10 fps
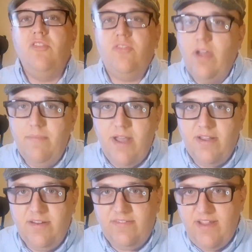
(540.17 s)
going
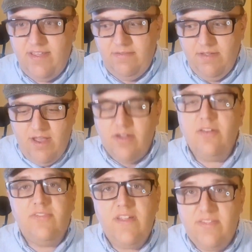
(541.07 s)
to say
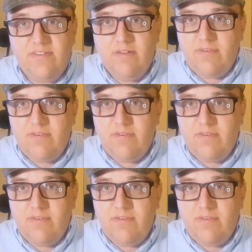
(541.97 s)
this